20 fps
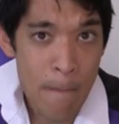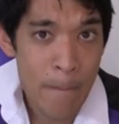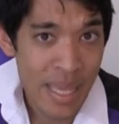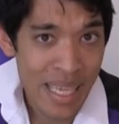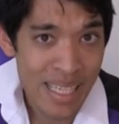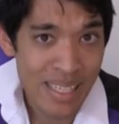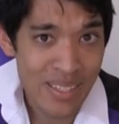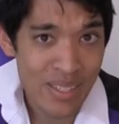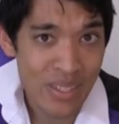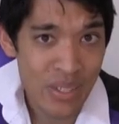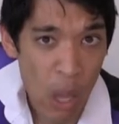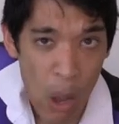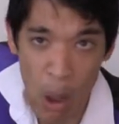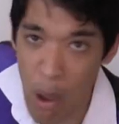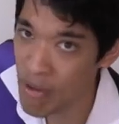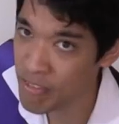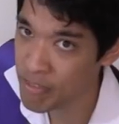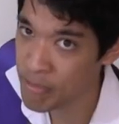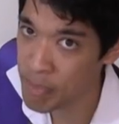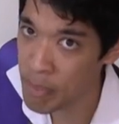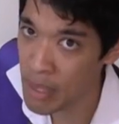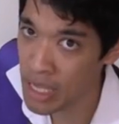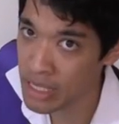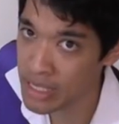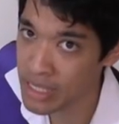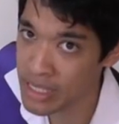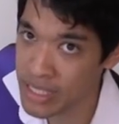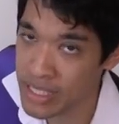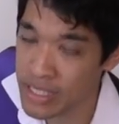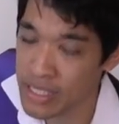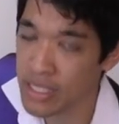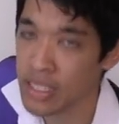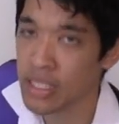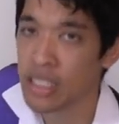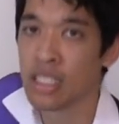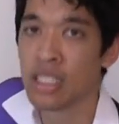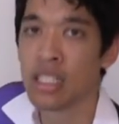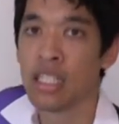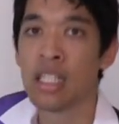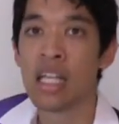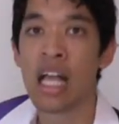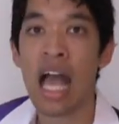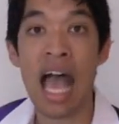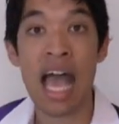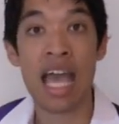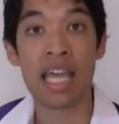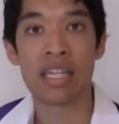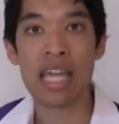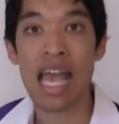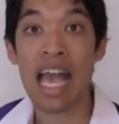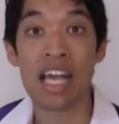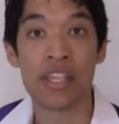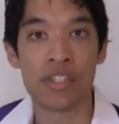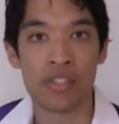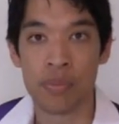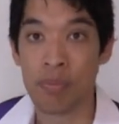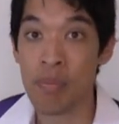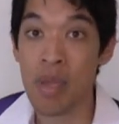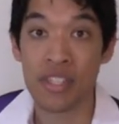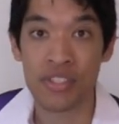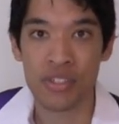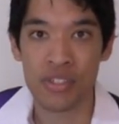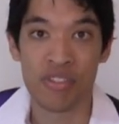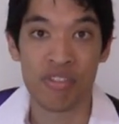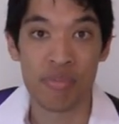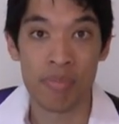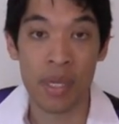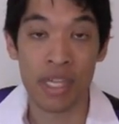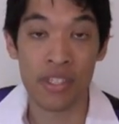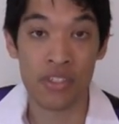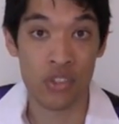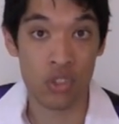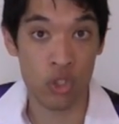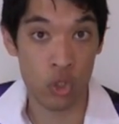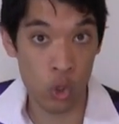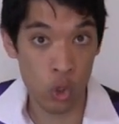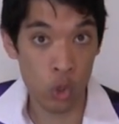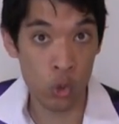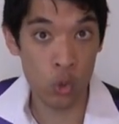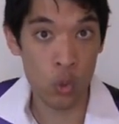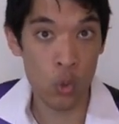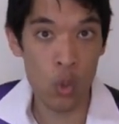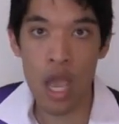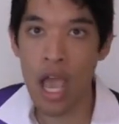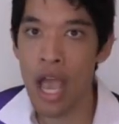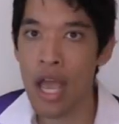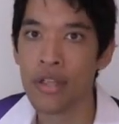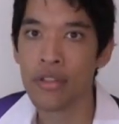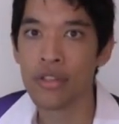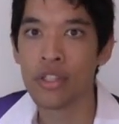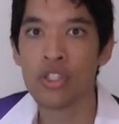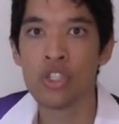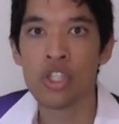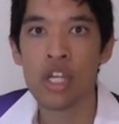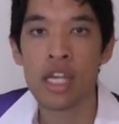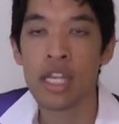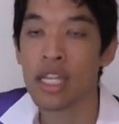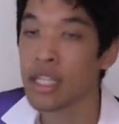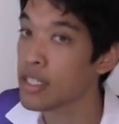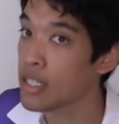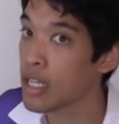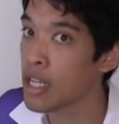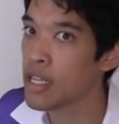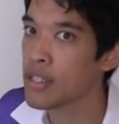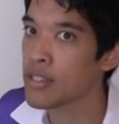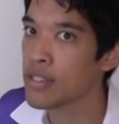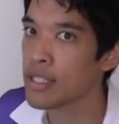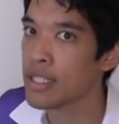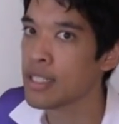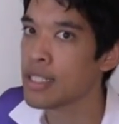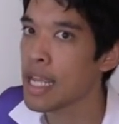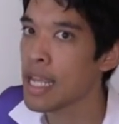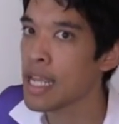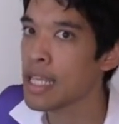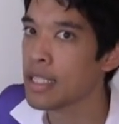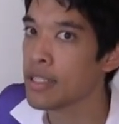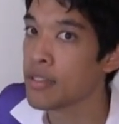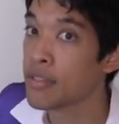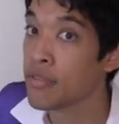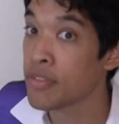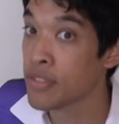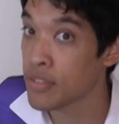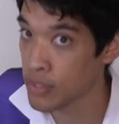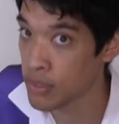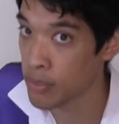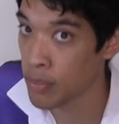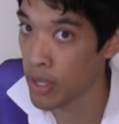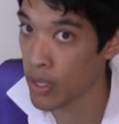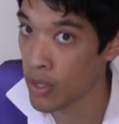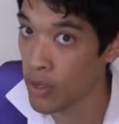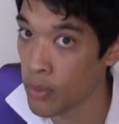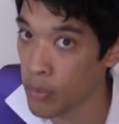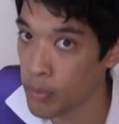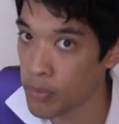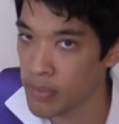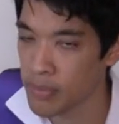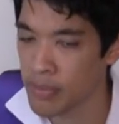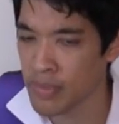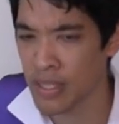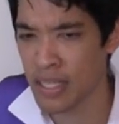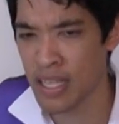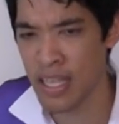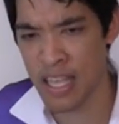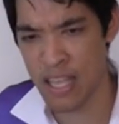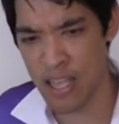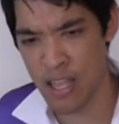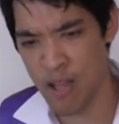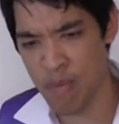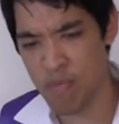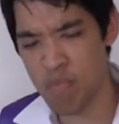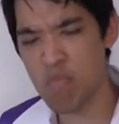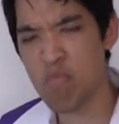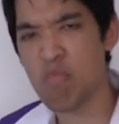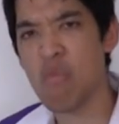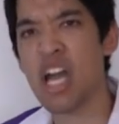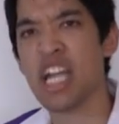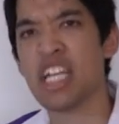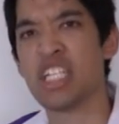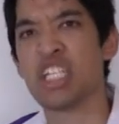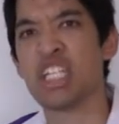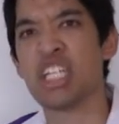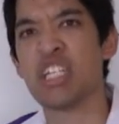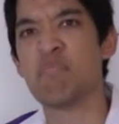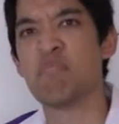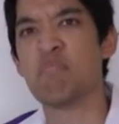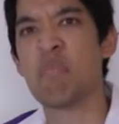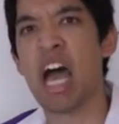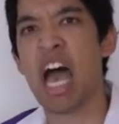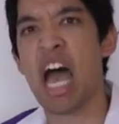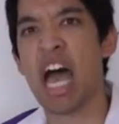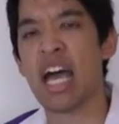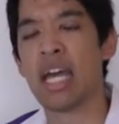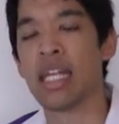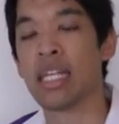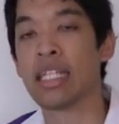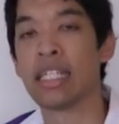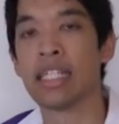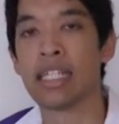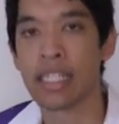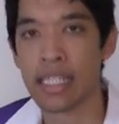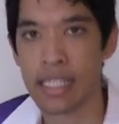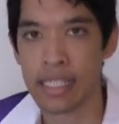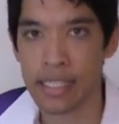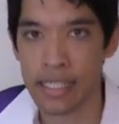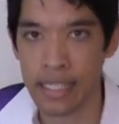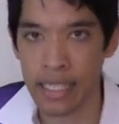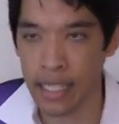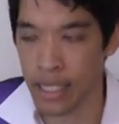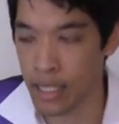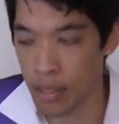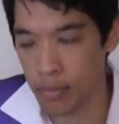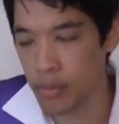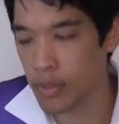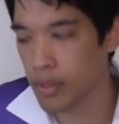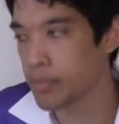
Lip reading: best of buds. And as best of buds do, the giant asked the tailor for some help. "Mighty man," he said,